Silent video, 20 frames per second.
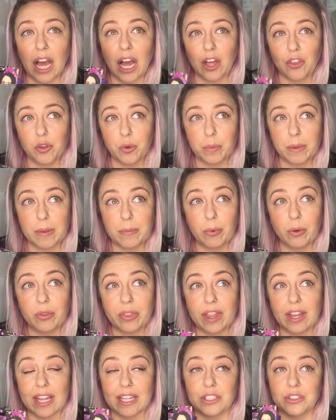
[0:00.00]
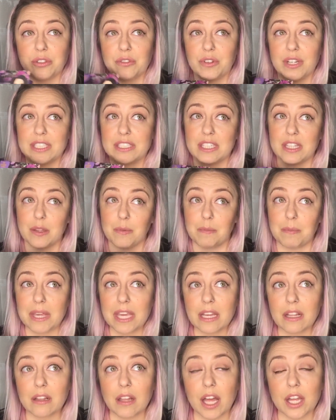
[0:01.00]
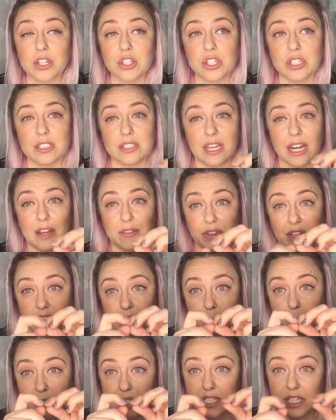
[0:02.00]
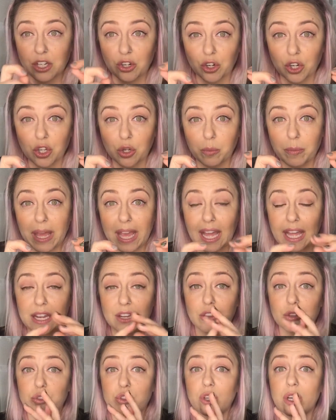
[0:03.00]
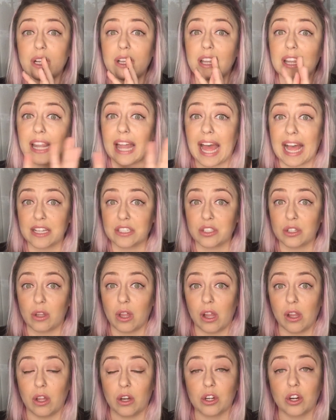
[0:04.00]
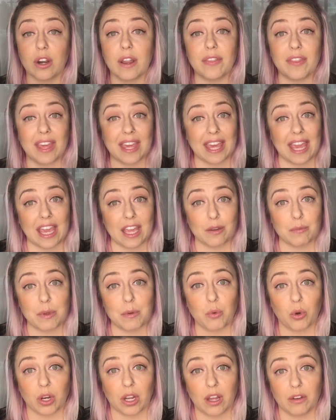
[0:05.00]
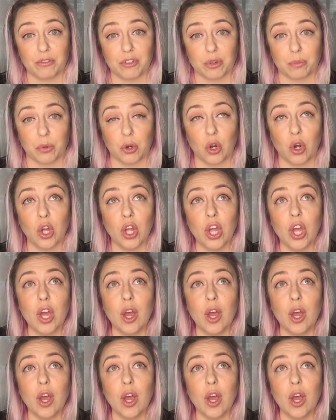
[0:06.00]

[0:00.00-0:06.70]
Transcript: Other people, they like to invest in the mink lashes that have like the material band, and those are gonna last a lot longer and they can be more comfortable.